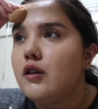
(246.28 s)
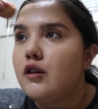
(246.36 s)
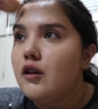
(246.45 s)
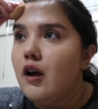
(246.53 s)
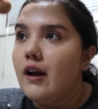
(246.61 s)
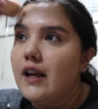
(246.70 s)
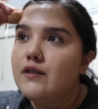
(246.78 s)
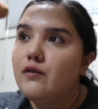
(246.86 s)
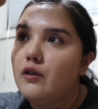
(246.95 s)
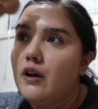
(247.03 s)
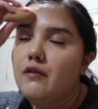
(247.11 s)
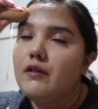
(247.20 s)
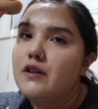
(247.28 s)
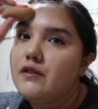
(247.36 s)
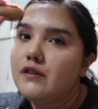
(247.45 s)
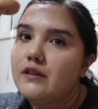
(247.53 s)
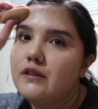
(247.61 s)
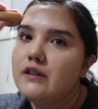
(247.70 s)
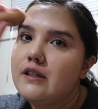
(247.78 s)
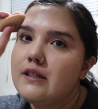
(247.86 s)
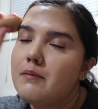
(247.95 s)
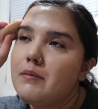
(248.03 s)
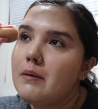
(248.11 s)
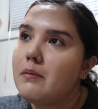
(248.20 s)
not as full coverage to
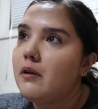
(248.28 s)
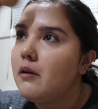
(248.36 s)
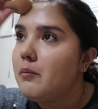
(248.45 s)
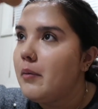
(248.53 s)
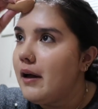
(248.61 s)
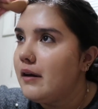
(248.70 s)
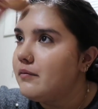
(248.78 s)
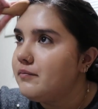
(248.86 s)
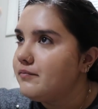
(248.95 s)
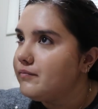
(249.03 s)
some people, but